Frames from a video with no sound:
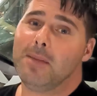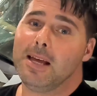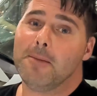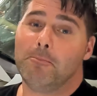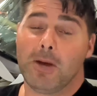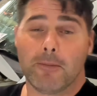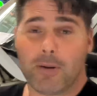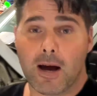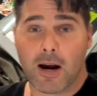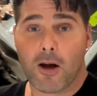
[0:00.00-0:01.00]
me be a
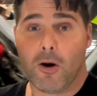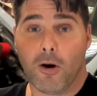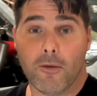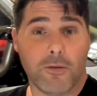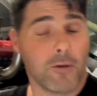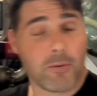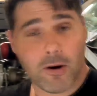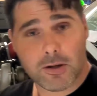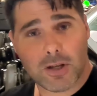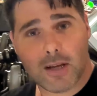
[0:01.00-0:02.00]
part of your
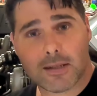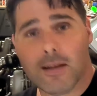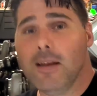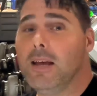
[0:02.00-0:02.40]
project,